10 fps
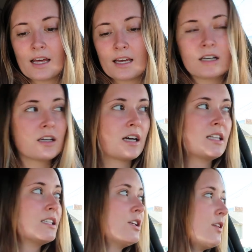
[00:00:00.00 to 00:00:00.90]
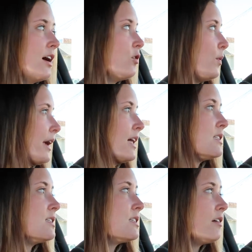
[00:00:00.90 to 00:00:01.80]
like continue that on the
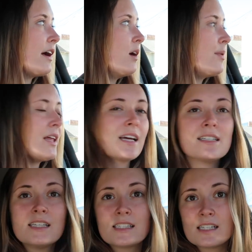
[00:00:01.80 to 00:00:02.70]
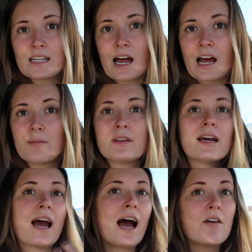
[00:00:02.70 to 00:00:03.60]
weekends and still get up at like a decent time and
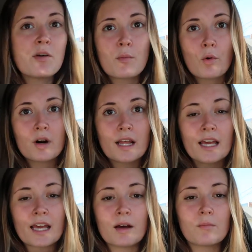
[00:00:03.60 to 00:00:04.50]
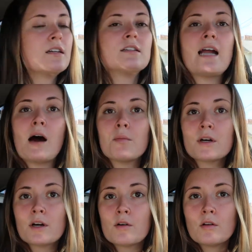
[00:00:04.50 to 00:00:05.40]
like have a morning. Now I'm going
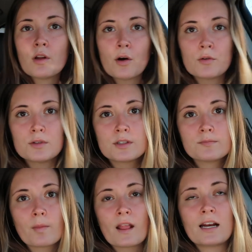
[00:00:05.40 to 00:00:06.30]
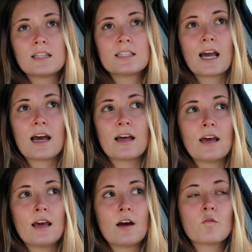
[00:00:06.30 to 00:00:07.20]
to go to Lowe's. I need to get
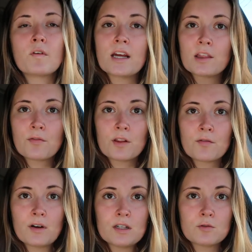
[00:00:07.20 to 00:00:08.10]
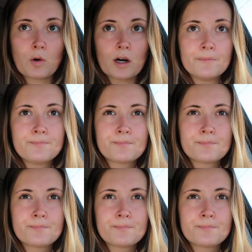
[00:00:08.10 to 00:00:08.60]
a wreath for the front door.